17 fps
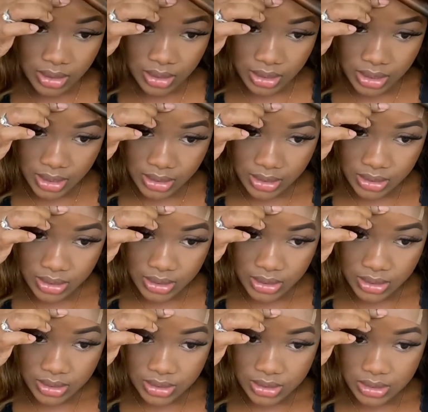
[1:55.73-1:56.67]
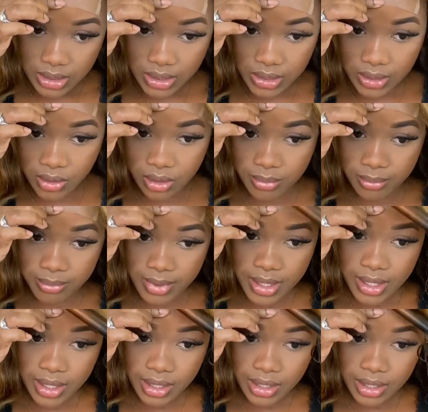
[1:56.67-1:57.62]
get these hair
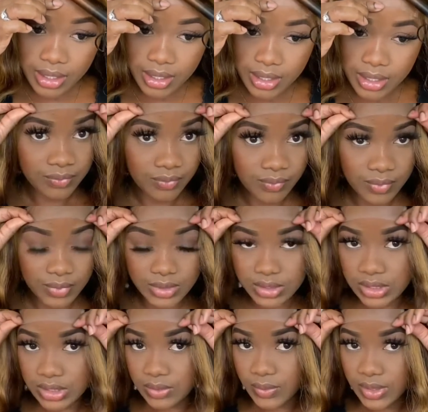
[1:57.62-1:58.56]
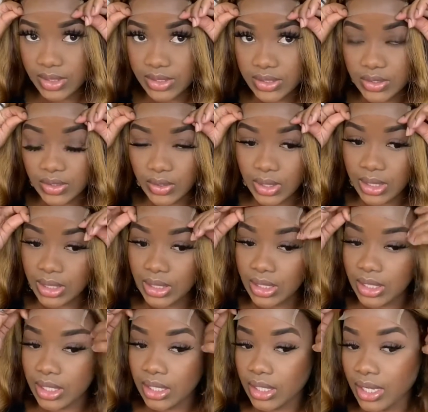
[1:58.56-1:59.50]
back. This is what it's looking
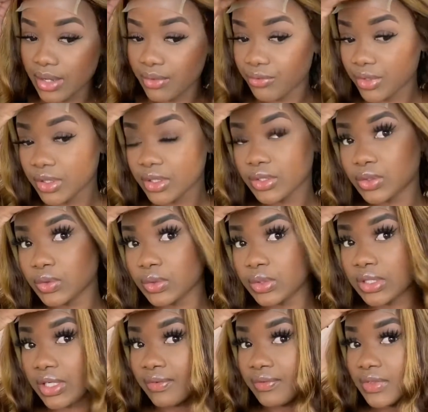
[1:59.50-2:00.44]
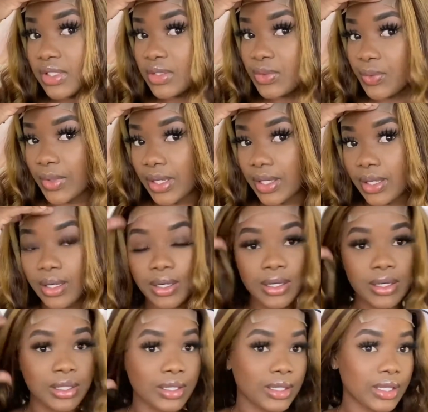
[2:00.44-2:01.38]
like. I really do love this wig.
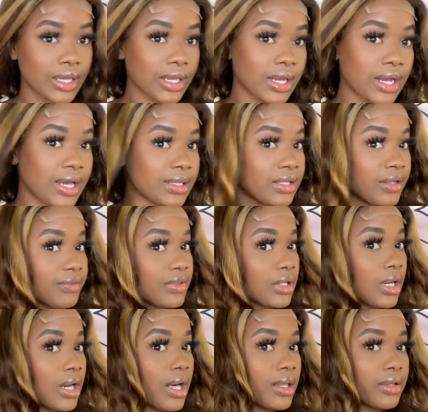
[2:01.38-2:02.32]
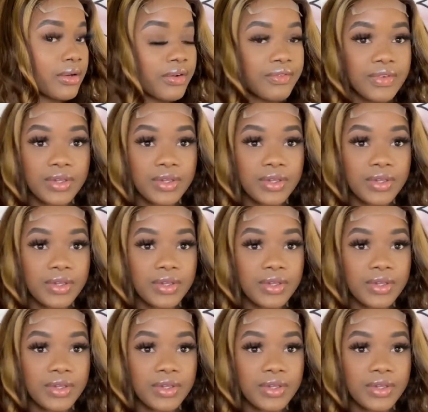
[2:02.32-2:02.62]
Like, I love the color of